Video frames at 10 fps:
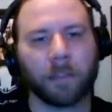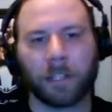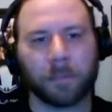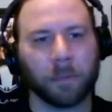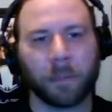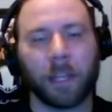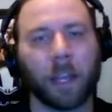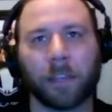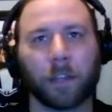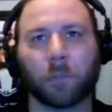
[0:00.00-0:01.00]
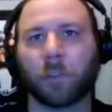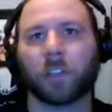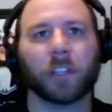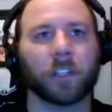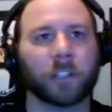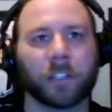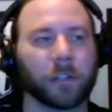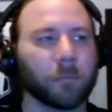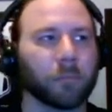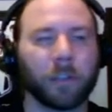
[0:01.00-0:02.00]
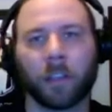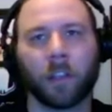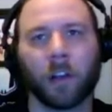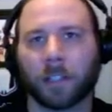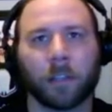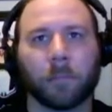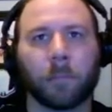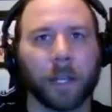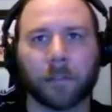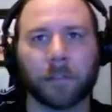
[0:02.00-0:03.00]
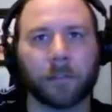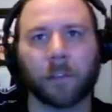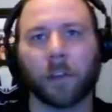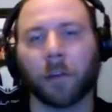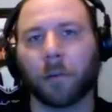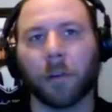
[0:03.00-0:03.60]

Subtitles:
this, but then I think Christian just gets completely lost in the mix. So